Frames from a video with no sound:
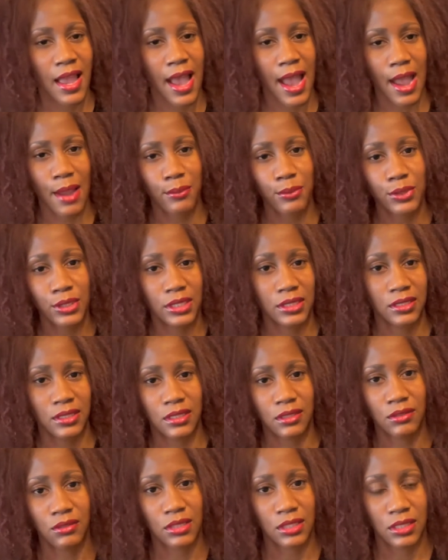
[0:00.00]
I'm really
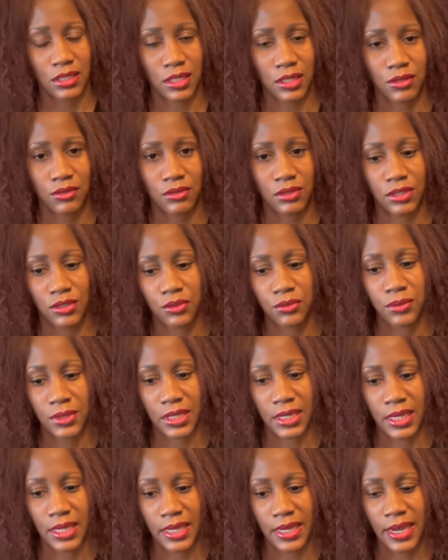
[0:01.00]
still considering doing
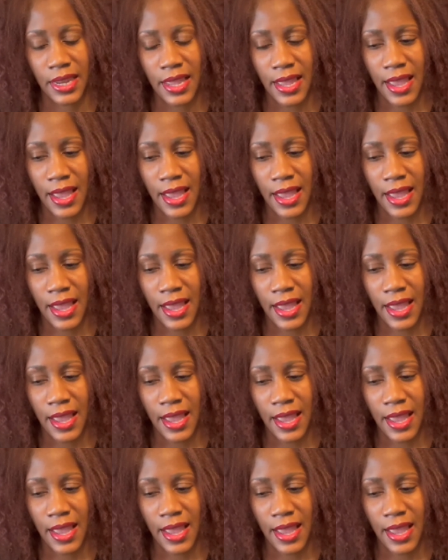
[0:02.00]
it.